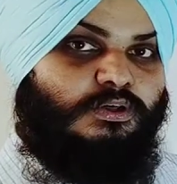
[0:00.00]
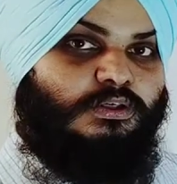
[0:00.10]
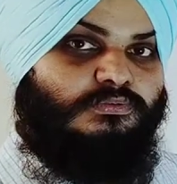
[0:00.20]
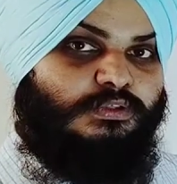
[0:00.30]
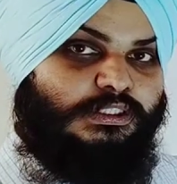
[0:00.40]

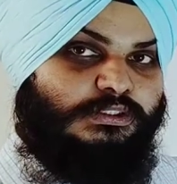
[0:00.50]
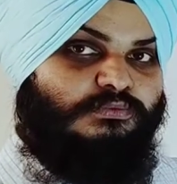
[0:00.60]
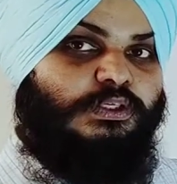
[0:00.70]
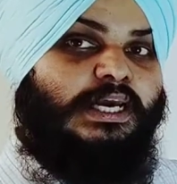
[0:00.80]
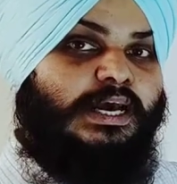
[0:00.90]
which we
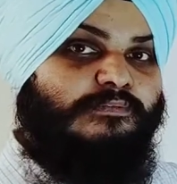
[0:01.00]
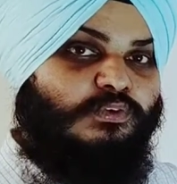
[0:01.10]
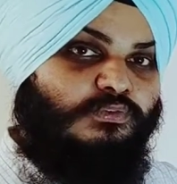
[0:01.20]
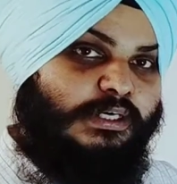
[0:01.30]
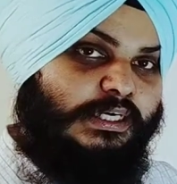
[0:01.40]
have to
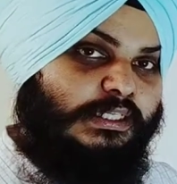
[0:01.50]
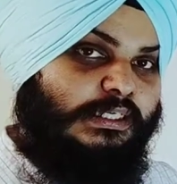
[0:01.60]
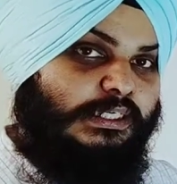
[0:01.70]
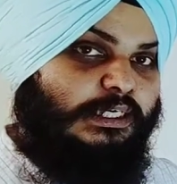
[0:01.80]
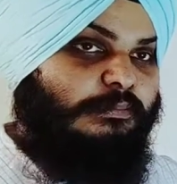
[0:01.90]
find the
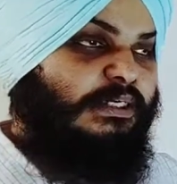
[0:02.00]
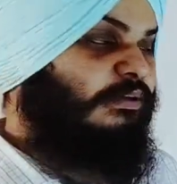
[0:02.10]
EMF,